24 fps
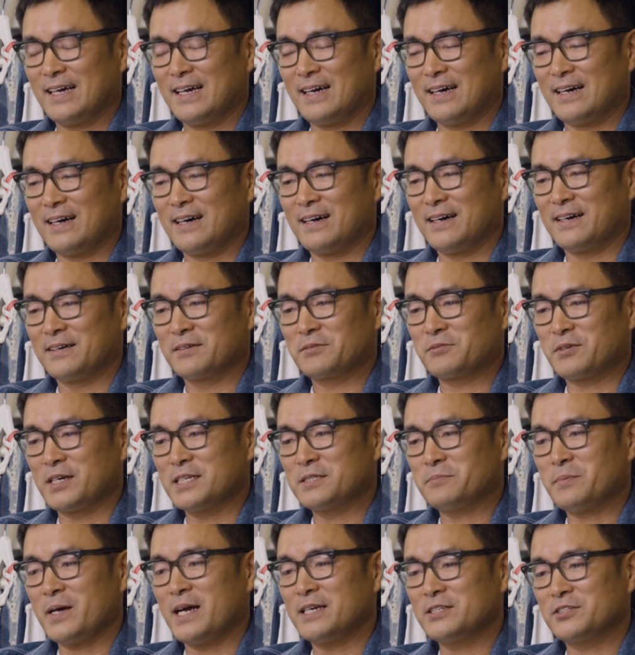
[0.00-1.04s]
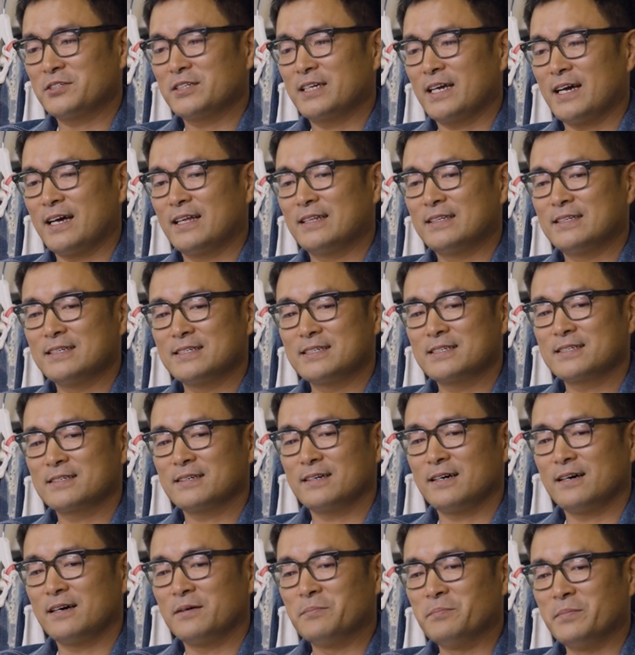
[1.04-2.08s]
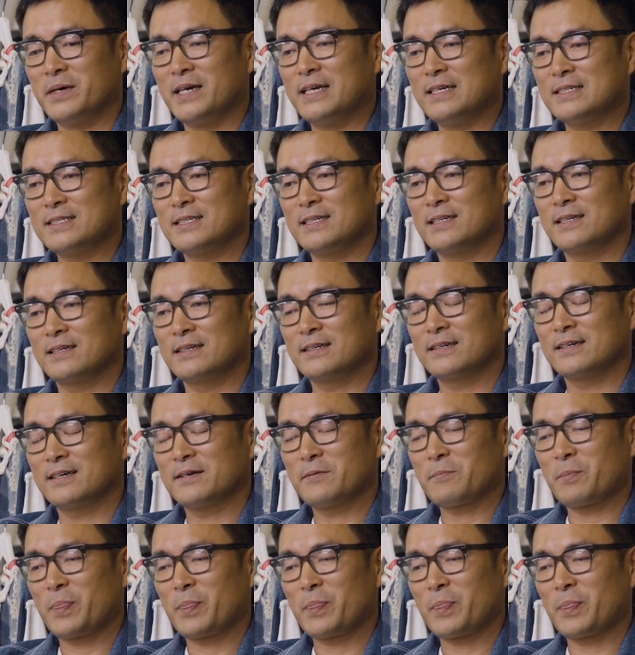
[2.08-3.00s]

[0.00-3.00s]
CresPatrick had this amazing,